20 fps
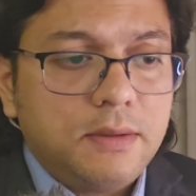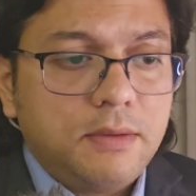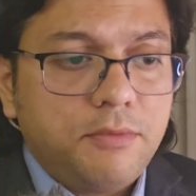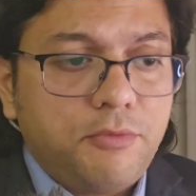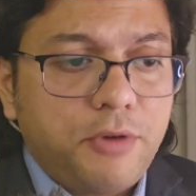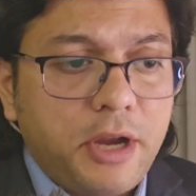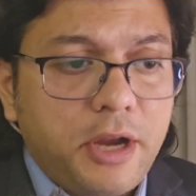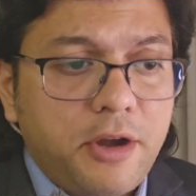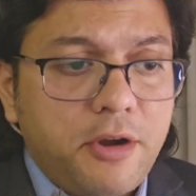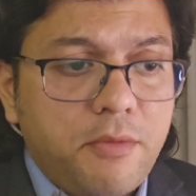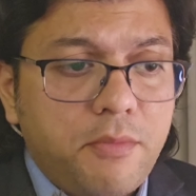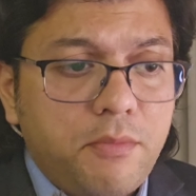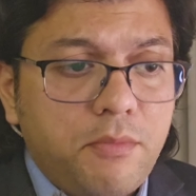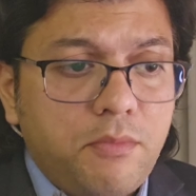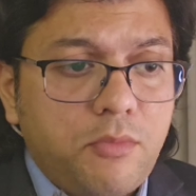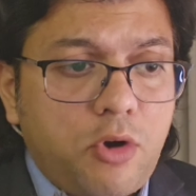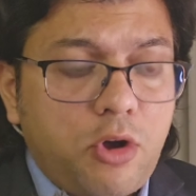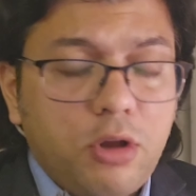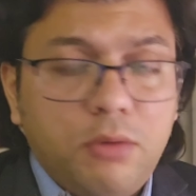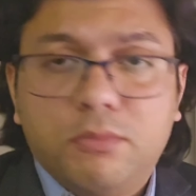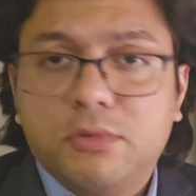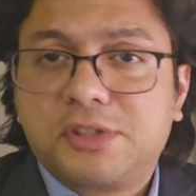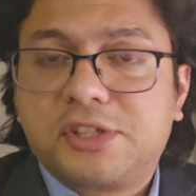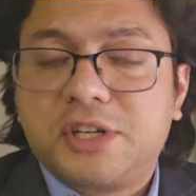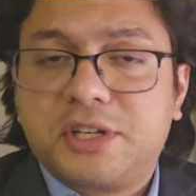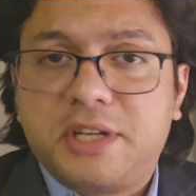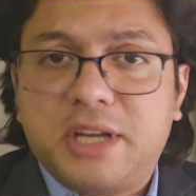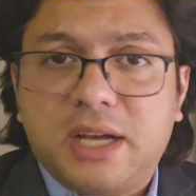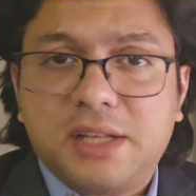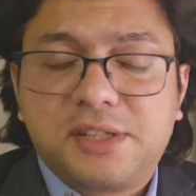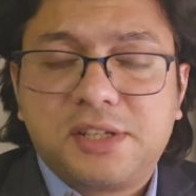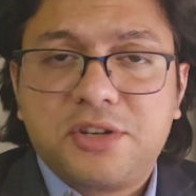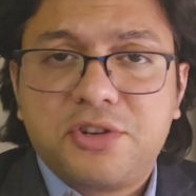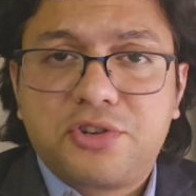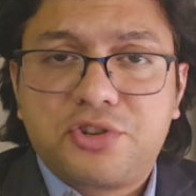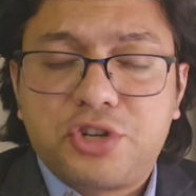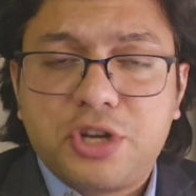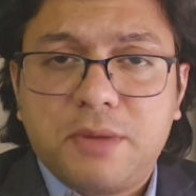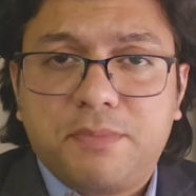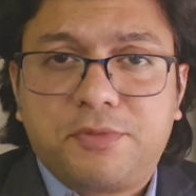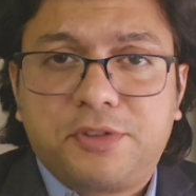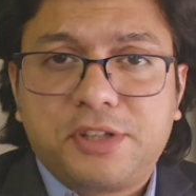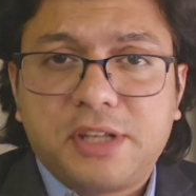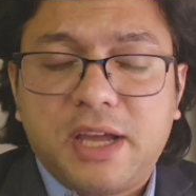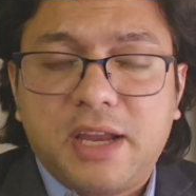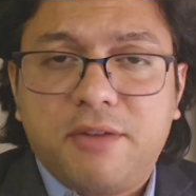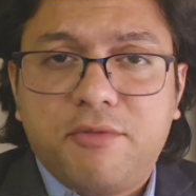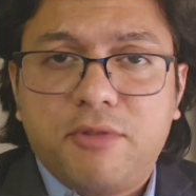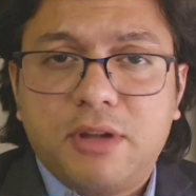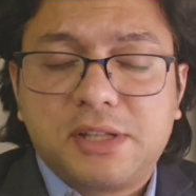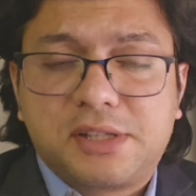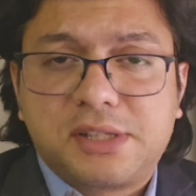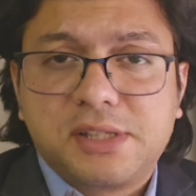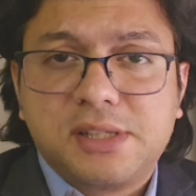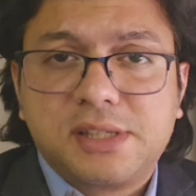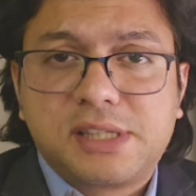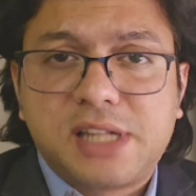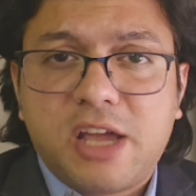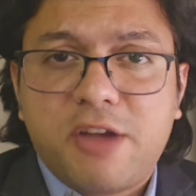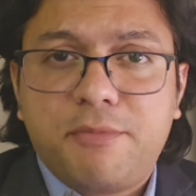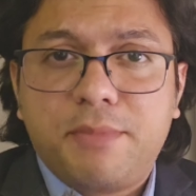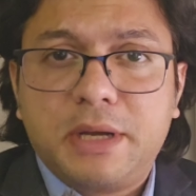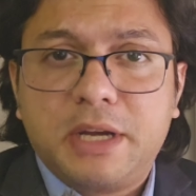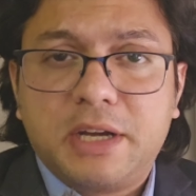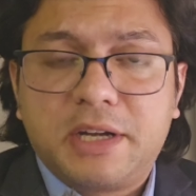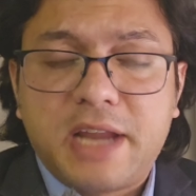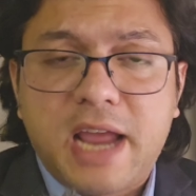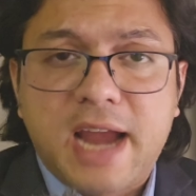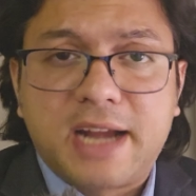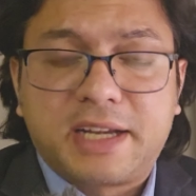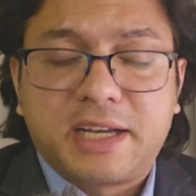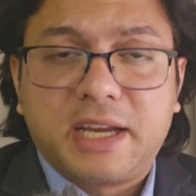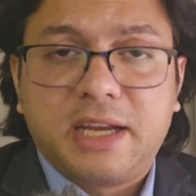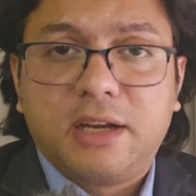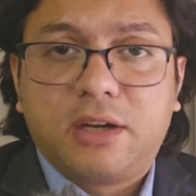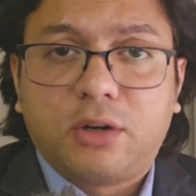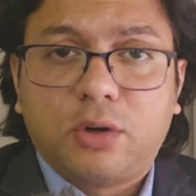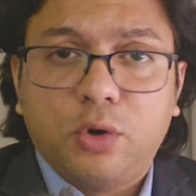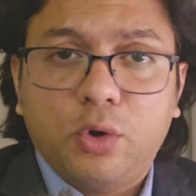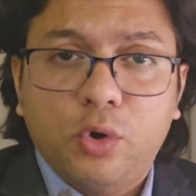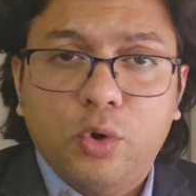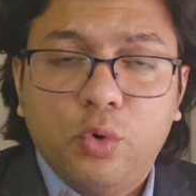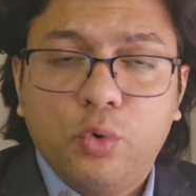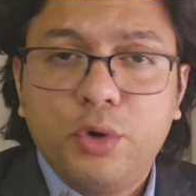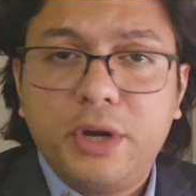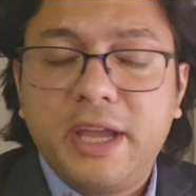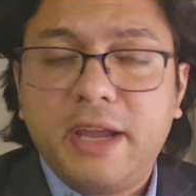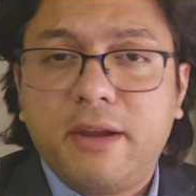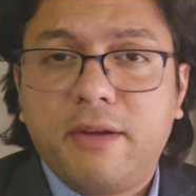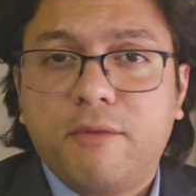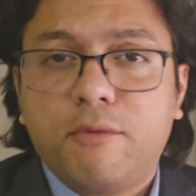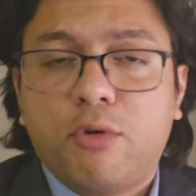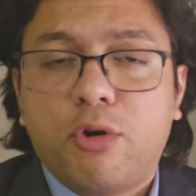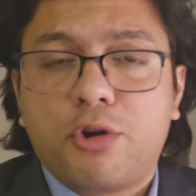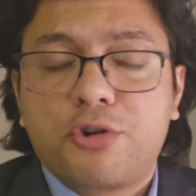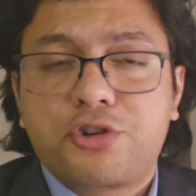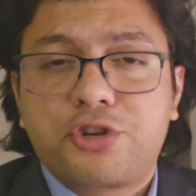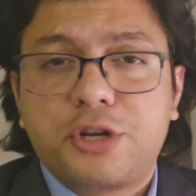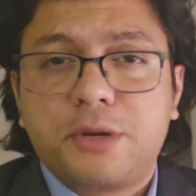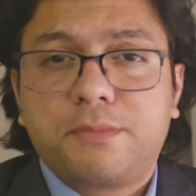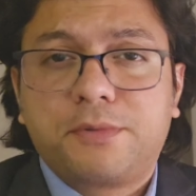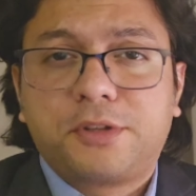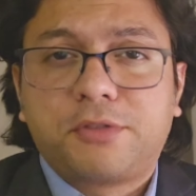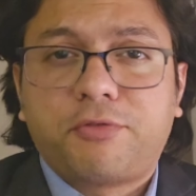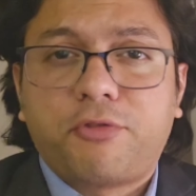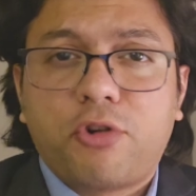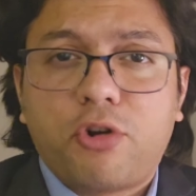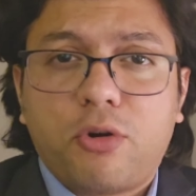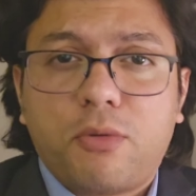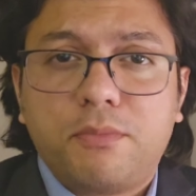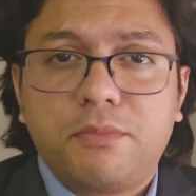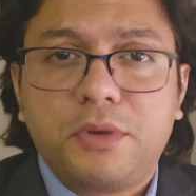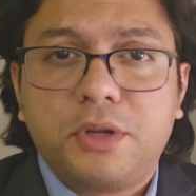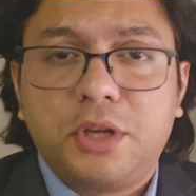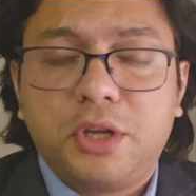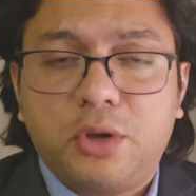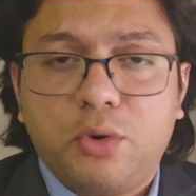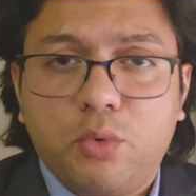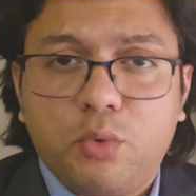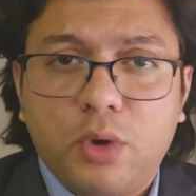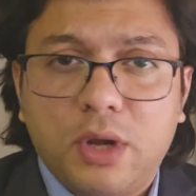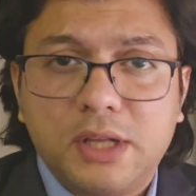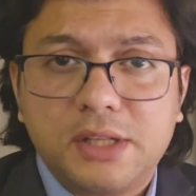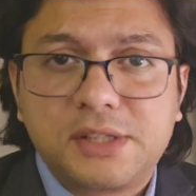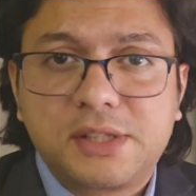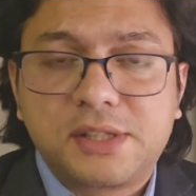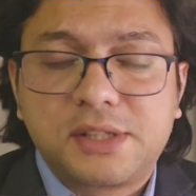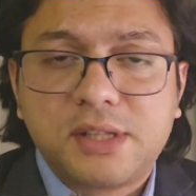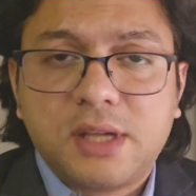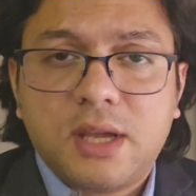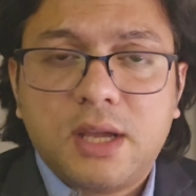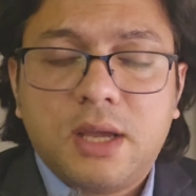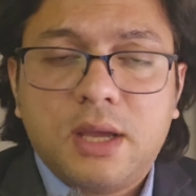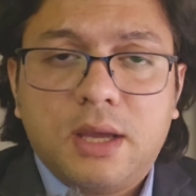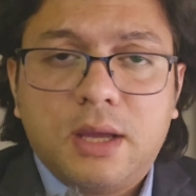where almost a dozen ships and vessels have been attacked, including warships from US,